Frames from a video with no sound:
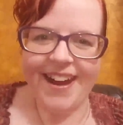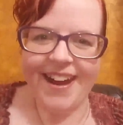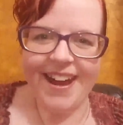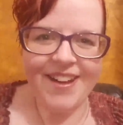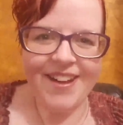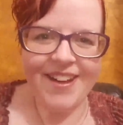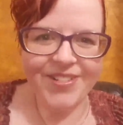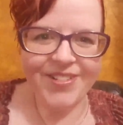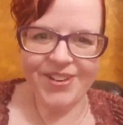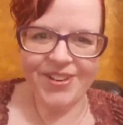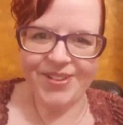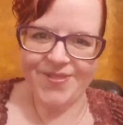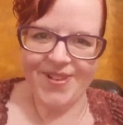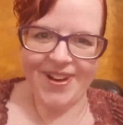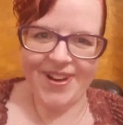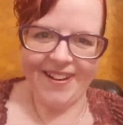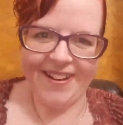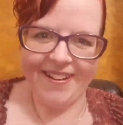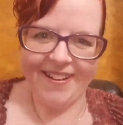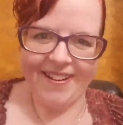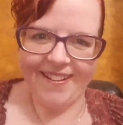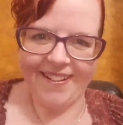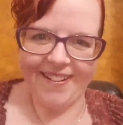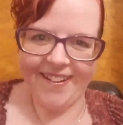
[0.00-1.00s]

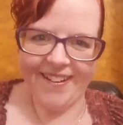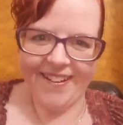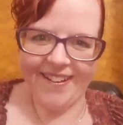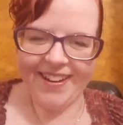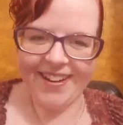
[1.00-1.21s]
everywhere.